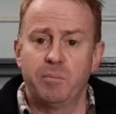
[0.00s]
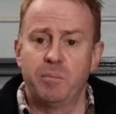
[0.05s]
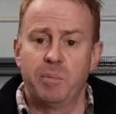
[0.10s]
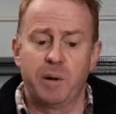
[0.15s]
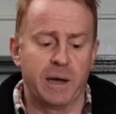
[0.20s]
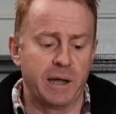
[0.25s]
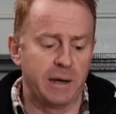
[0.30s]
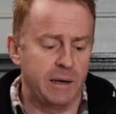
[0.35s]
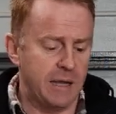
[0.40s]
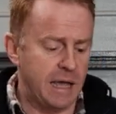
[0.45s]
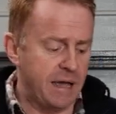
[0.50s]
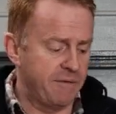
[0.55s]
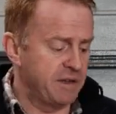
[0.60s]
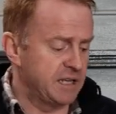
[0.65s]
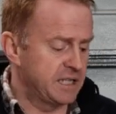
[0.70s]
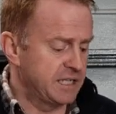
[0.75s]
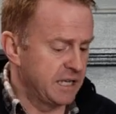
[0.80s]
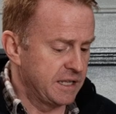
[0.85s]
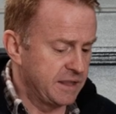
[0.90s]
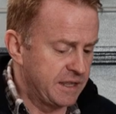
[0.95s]
But
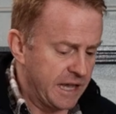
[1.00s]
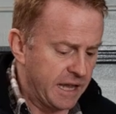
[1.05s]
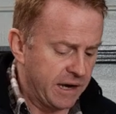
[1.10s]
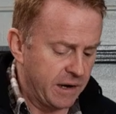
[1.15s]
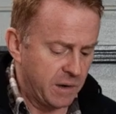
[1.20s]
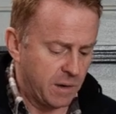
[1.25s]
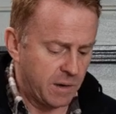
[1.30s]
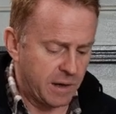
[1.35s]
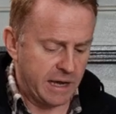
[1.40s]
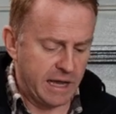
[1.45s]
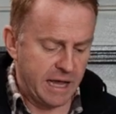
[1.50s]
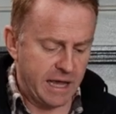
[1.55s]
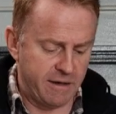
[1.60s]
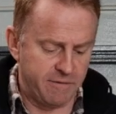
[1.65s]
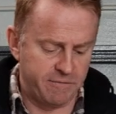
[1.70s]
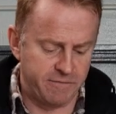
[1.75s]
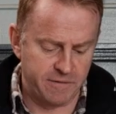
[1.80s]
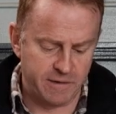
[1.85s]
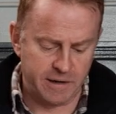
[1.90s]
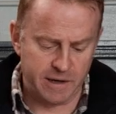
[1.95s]
having said that, I
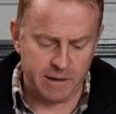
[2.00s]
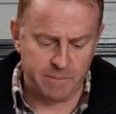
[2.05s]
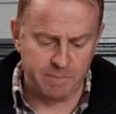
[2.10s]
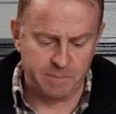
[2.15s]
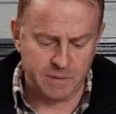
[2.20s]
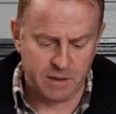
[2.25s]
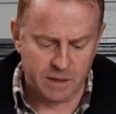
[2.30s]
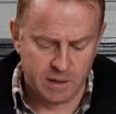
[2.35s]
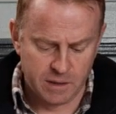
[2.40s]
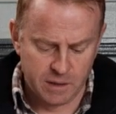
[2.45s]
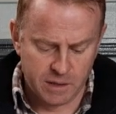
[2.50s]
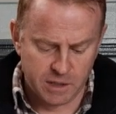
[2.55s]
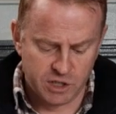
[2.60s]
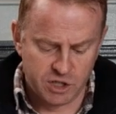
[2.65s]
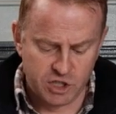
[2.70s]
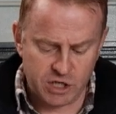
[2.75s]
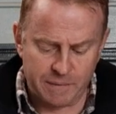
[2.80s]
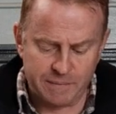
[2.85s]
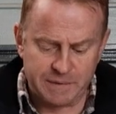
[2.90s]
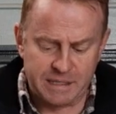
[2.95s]
have
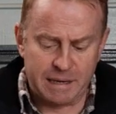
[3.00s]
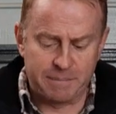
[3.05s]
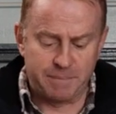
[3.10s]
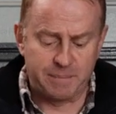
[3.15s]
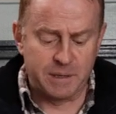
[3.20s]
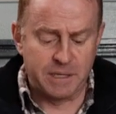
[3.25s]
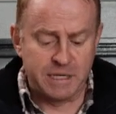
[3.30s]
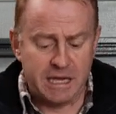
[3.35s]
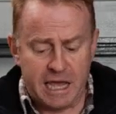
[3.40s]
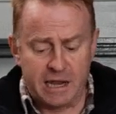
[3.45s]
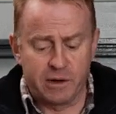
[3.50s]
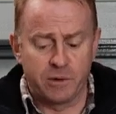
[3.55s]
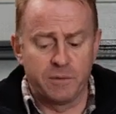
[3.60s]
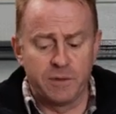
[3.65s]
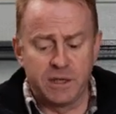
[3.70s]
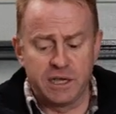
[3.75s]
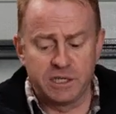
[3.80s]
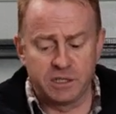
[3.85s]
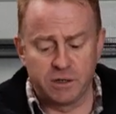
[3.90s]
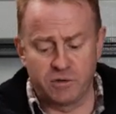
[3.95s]
jumped up and down
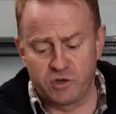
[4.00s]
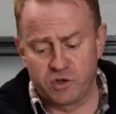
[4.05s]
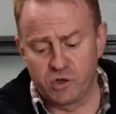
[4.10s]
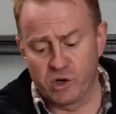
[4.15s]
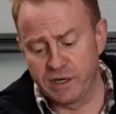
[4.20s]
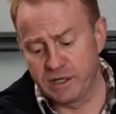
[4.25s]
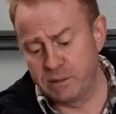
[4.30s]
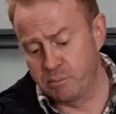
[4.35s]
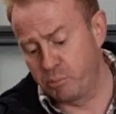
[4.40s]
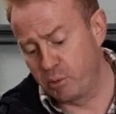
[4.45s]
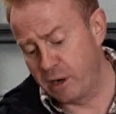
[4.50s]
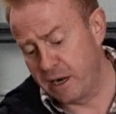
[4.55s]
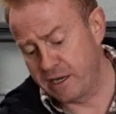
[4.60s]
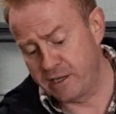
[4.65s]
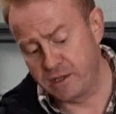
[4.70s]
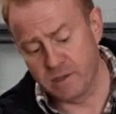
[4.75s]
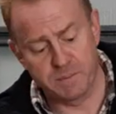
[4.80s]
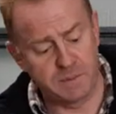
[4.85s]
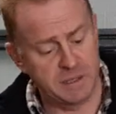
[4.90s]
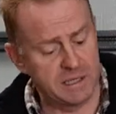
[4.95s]
on these. I've tried to
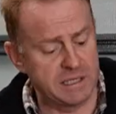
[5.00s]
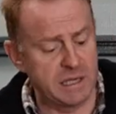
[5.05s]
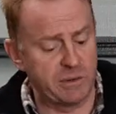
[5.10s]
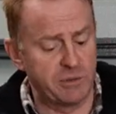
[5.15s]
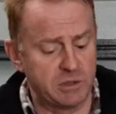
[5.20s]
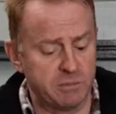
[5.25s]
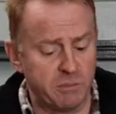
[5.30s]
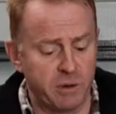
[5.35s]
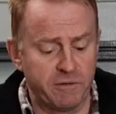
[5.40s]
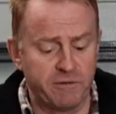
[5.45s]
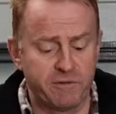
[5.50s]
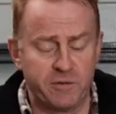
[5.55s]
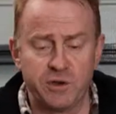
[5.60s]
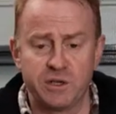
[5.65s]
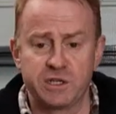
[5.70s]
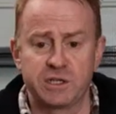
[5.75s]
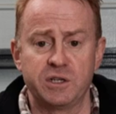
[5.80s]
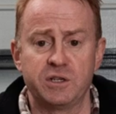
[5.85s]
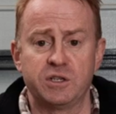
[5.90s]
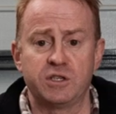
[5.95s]
break them because that was my
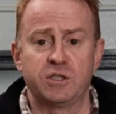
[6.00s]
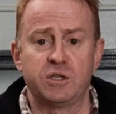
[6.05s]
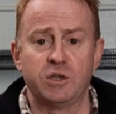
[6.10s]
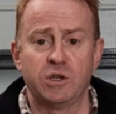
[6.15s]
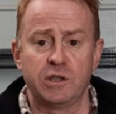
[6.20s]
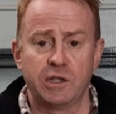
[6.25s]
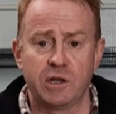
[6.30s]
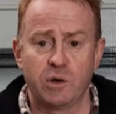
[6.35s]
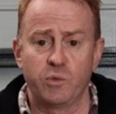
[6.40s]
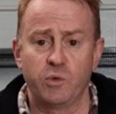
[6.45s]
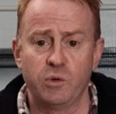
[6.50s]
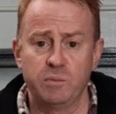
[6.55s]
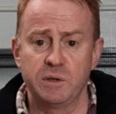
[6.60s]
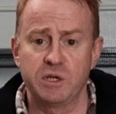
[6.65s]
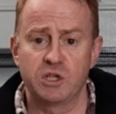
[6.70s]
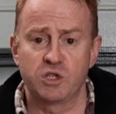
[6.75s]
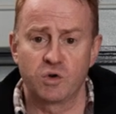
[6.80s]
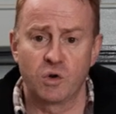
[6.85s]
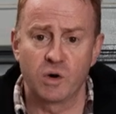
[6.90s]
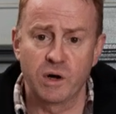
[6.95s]
first concern, that it wouldn't
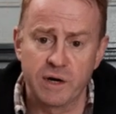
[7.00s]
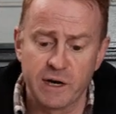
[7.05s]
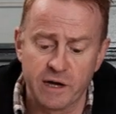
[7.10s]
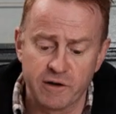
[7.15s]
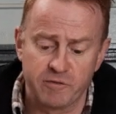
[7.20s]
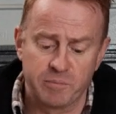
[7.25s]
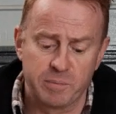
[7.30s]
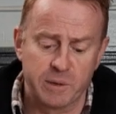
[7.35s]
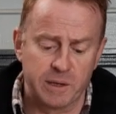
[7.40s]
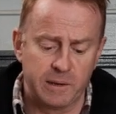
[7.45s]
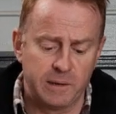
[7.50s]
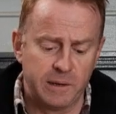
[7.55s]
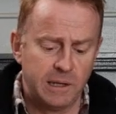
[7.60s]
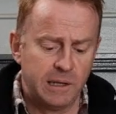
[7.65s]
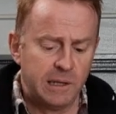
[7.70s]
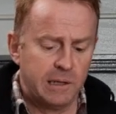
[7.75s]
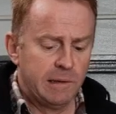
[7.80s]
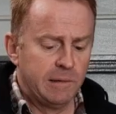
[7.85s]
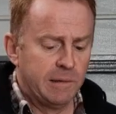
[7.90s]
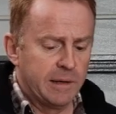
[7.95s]
be strong enough. But
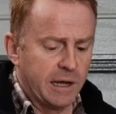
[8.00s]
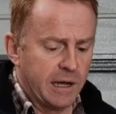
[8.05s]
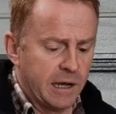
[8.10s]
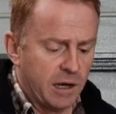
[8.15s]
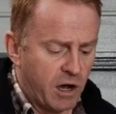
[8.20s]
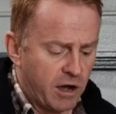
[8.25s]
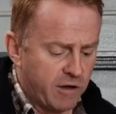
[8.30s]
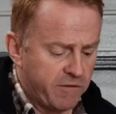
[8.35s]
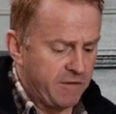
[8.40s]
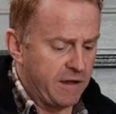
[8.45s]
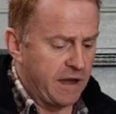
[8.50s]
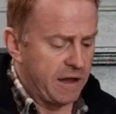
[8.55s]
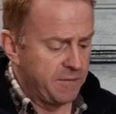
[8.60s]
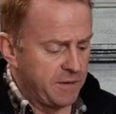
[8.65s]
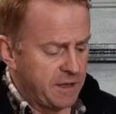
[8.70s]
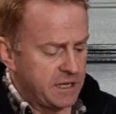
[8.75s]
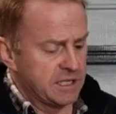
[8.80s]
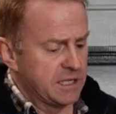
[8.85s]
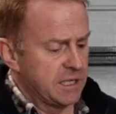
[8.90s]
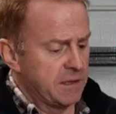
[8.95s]
I
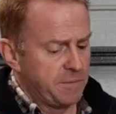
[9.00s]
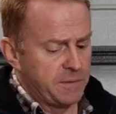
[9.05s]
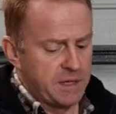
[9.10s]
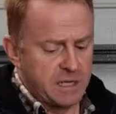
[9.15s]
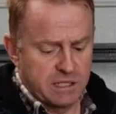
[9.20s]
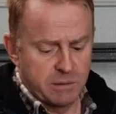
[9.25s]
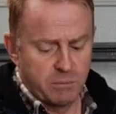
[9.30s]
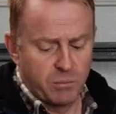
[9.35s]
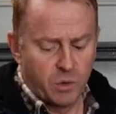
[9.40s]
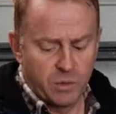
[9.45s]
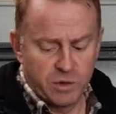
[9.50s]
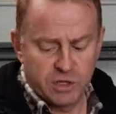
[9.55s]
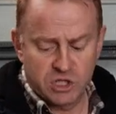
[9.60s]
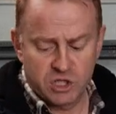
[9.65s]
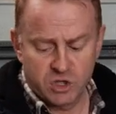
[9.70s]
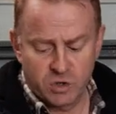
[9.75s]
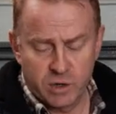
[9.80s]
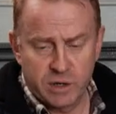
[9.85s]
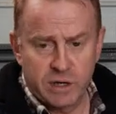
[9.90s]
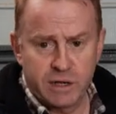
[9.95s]
found these are more than
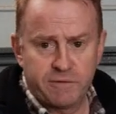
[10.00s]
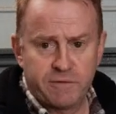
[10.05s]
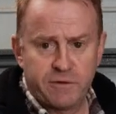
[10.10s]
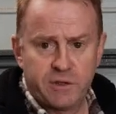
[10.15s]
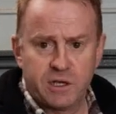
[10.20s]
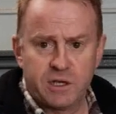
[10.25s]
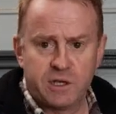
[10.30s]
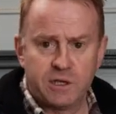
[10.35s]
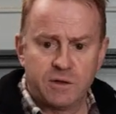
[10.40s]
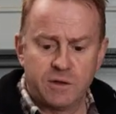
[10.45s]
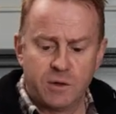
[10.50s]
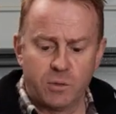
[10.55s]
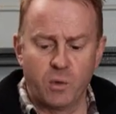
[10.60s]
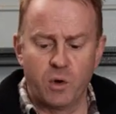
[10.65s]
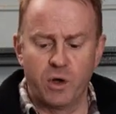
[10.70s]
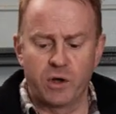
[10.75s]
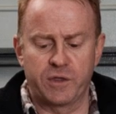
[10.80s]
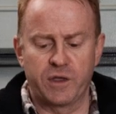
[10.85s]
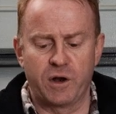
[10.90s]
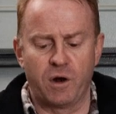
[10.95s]
strong enough for the
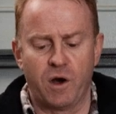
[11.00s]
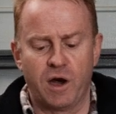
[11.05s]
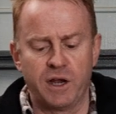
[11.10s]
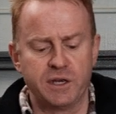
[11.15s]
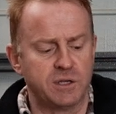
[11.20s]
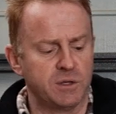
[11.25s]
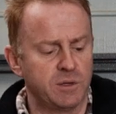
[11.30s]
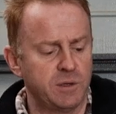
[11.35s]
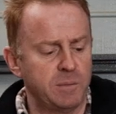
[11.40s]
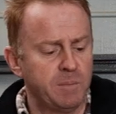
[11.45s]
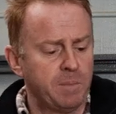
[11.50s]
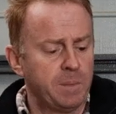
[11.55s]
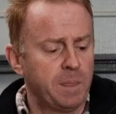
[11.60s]
work that I do.